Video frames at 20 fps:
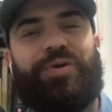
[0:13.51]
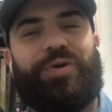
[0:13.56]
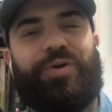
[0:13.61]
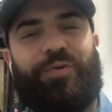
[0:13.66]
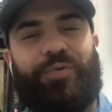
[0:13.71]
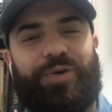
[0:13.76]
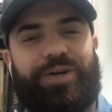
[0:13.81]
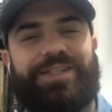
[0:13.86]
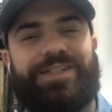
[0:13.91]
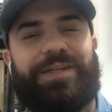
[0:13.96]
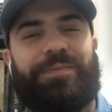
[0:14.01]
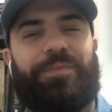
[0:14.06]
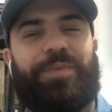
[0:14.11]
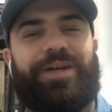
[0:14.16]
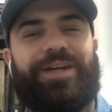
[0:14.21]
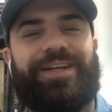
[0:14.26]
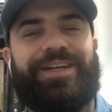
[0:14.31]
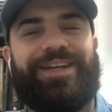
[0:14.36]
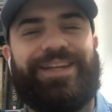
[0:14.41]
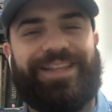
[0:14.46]
raise some
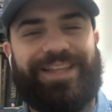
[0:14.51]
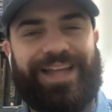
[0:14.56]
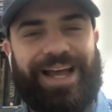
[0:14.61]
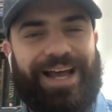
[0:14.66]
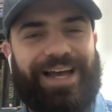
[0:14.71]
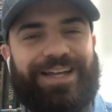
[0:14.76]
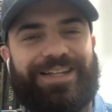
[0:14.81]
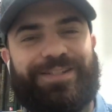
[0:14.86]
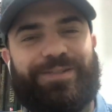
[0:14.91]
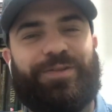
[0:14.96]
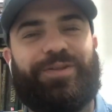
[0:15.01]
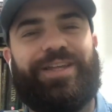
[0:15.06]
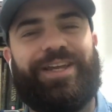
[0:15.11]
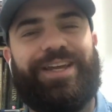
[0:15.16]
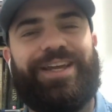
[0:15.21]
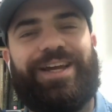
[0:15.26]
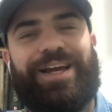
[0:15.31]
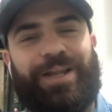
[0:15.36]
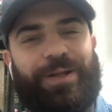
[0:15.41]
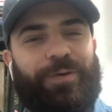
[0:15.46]
money, it has to
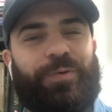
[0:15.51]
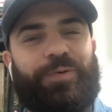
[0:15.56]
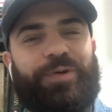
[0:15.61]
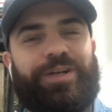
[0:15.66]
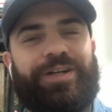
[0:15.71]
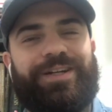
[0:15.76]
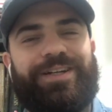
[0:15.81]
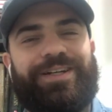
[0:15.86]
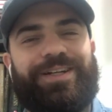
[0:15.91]
take a loan.